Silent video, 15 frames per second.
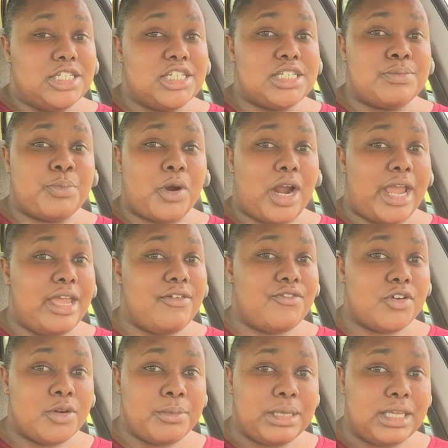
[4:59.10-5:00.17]
just pray
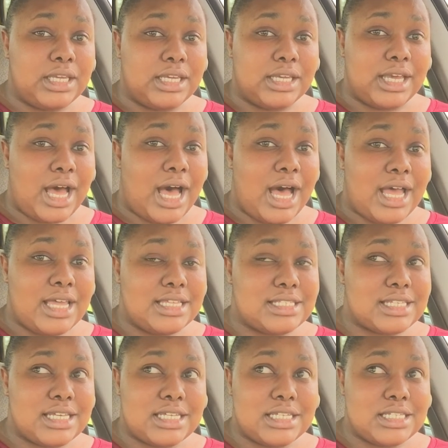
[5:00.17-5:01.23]
for me,
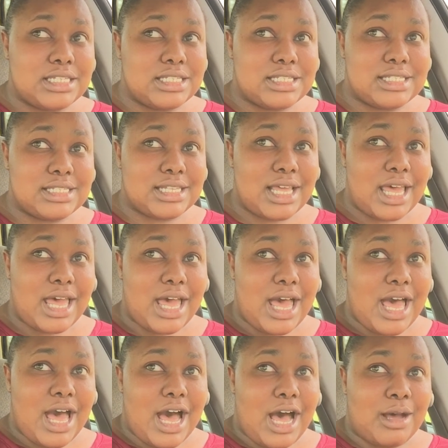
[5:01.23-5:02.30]
guys, because
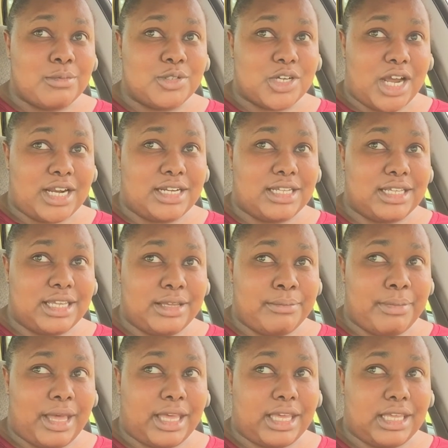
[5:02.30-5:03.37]
I'm trying to
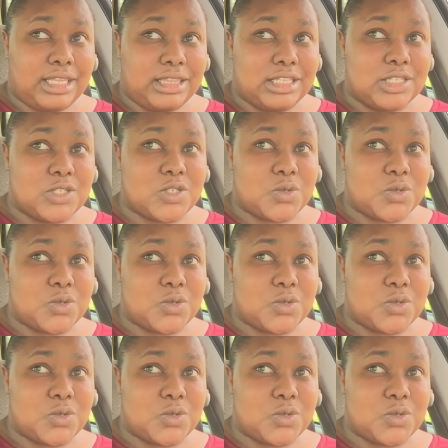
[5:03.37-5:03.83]
get back in the